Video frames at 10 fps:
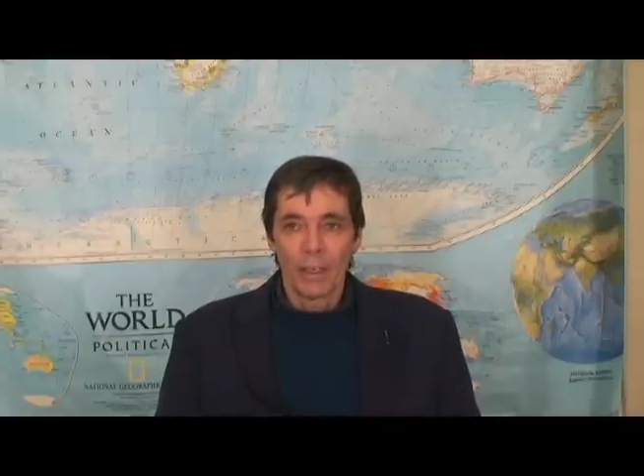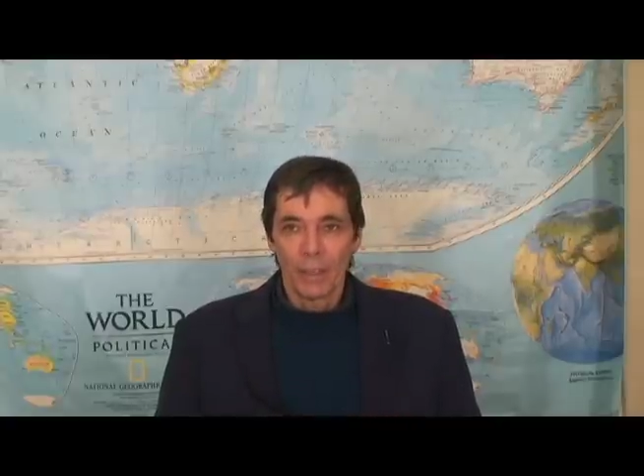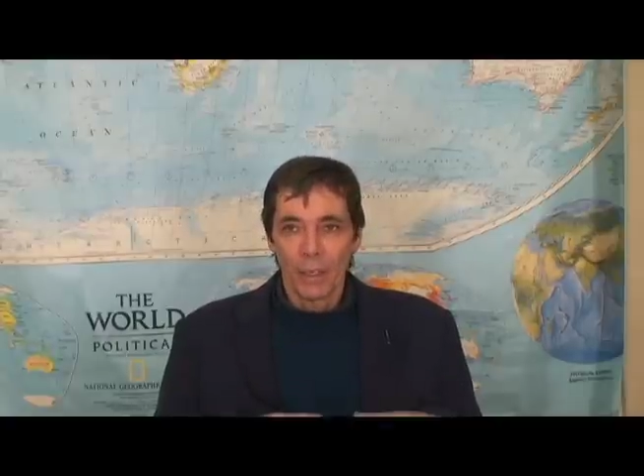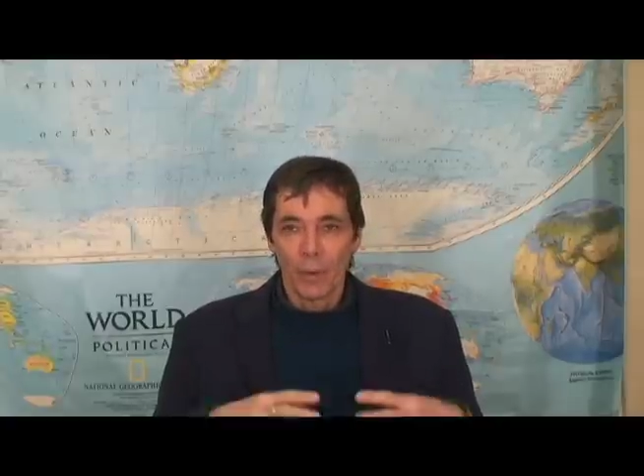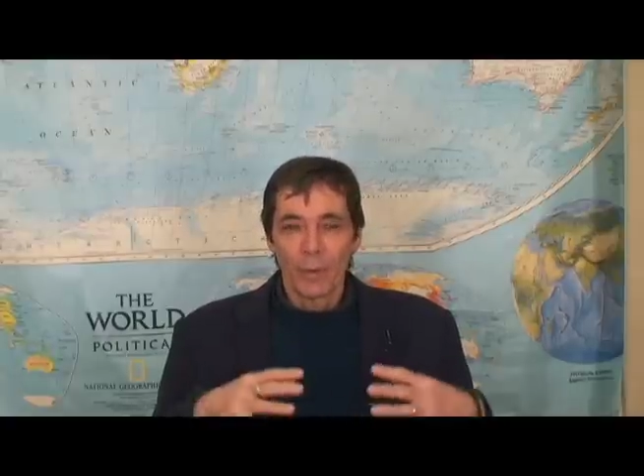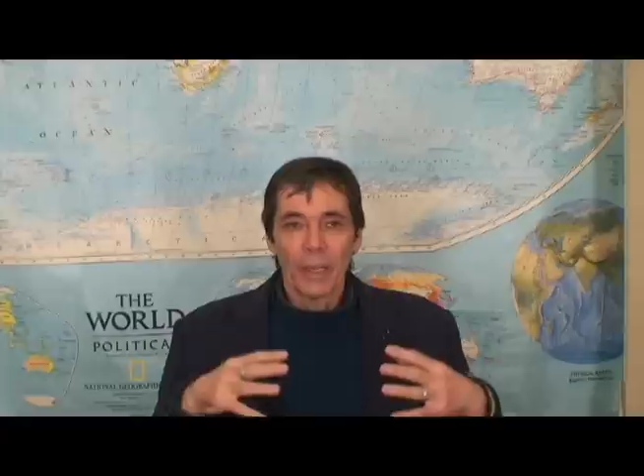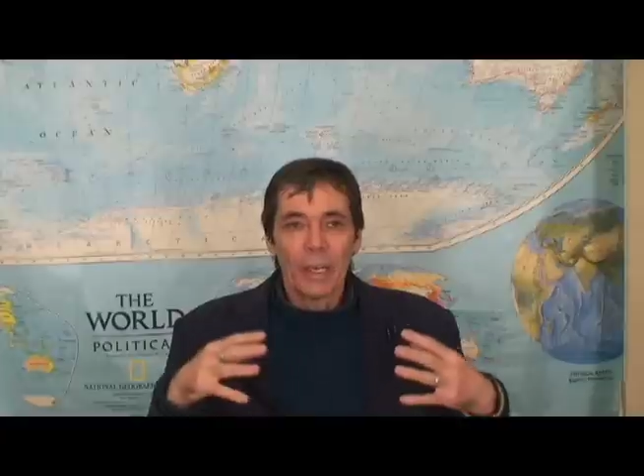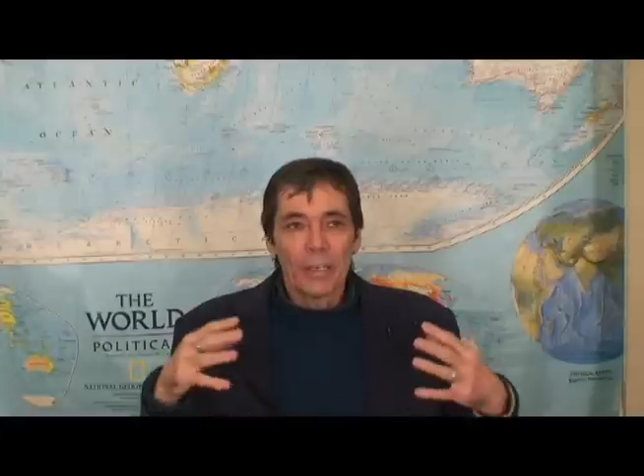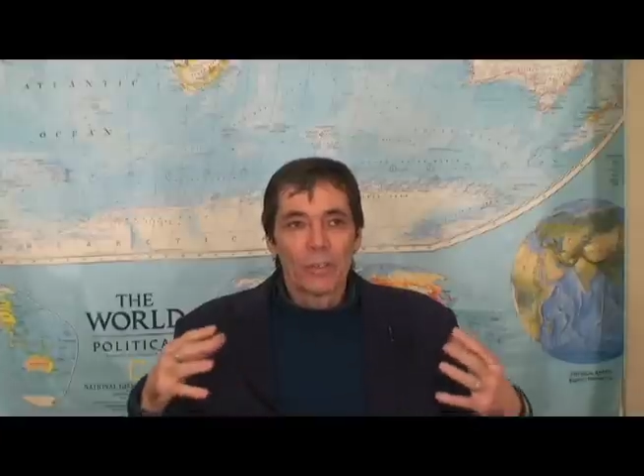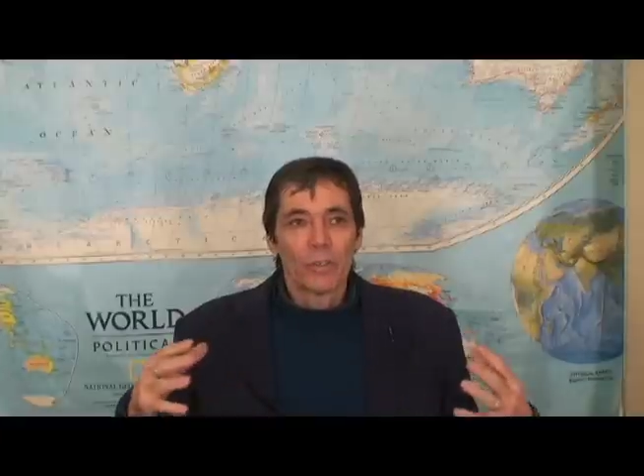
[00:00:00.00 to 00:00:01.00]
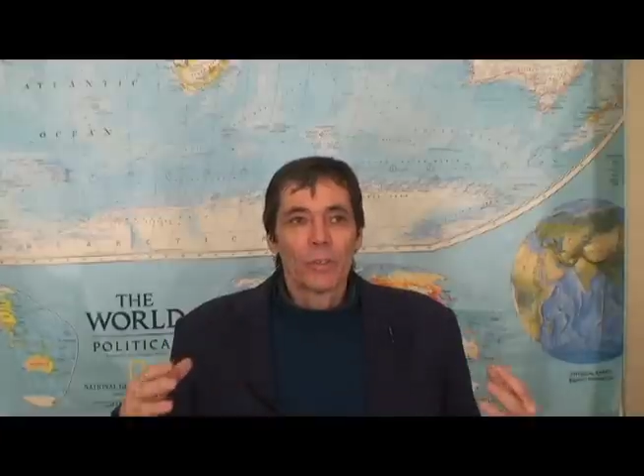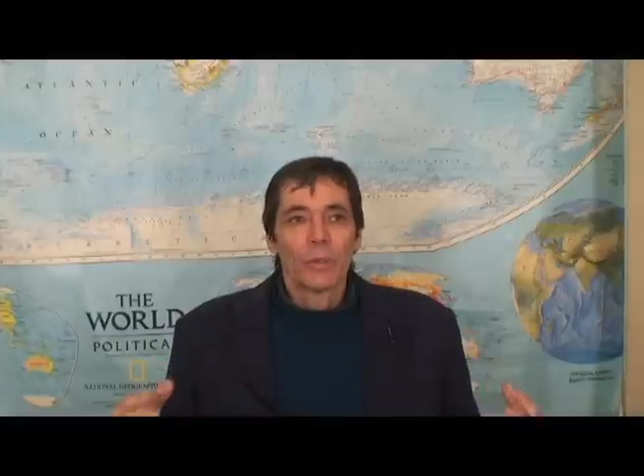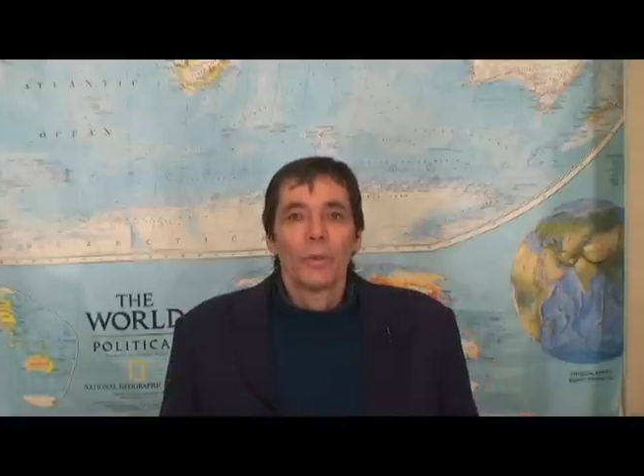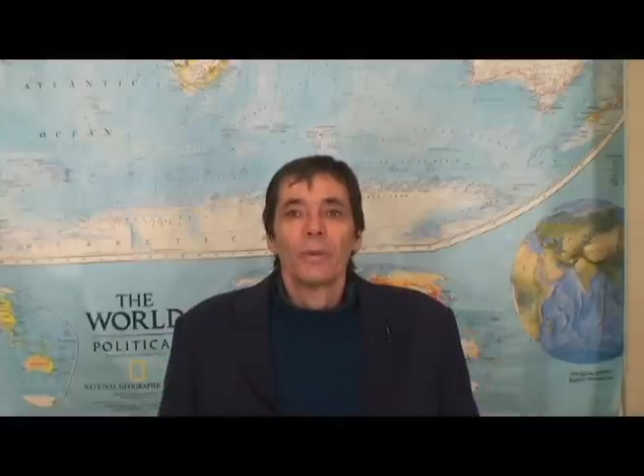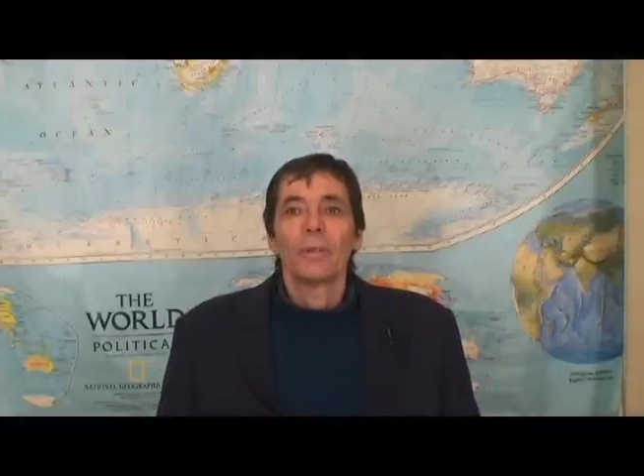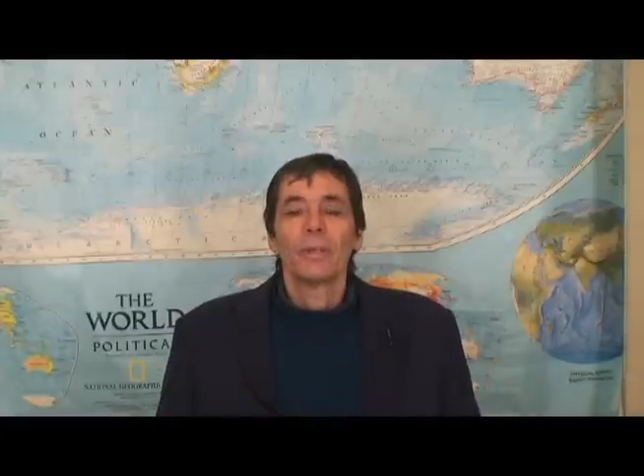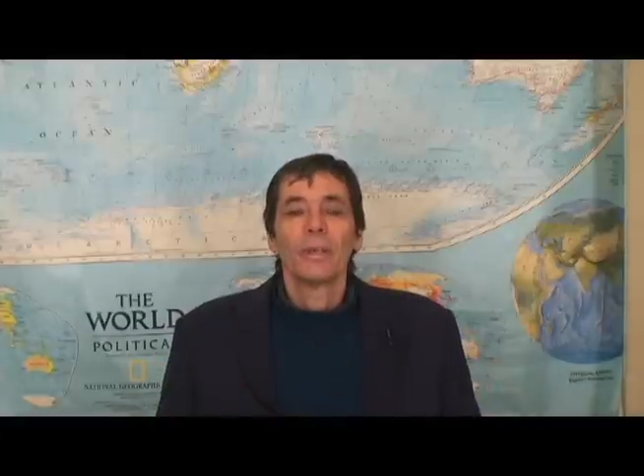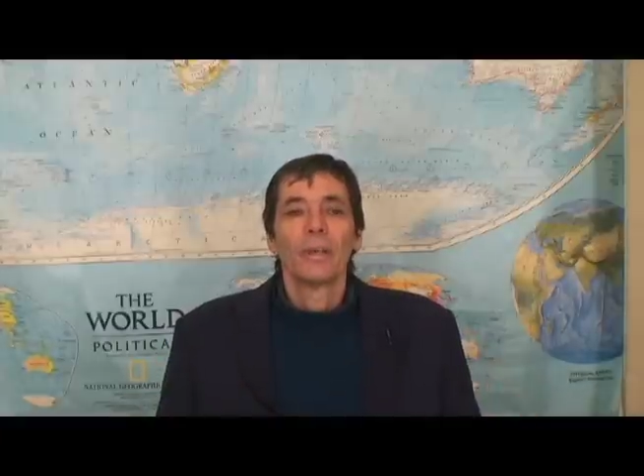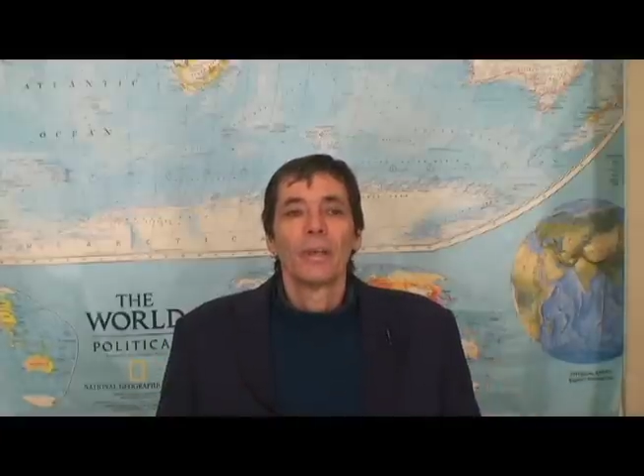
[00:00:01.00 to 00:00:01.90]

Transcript: Now, there is a third